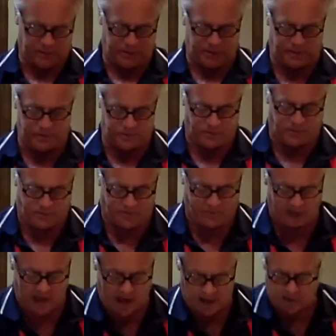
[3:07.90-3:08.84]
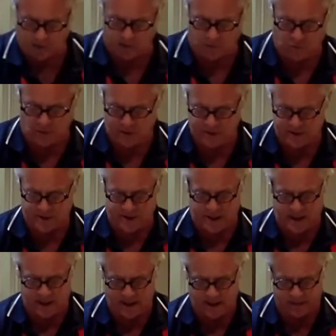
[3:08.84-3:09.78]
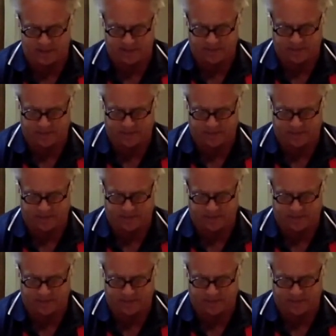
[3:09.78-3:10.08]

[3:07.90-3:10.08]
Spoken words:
bit of flour on one side.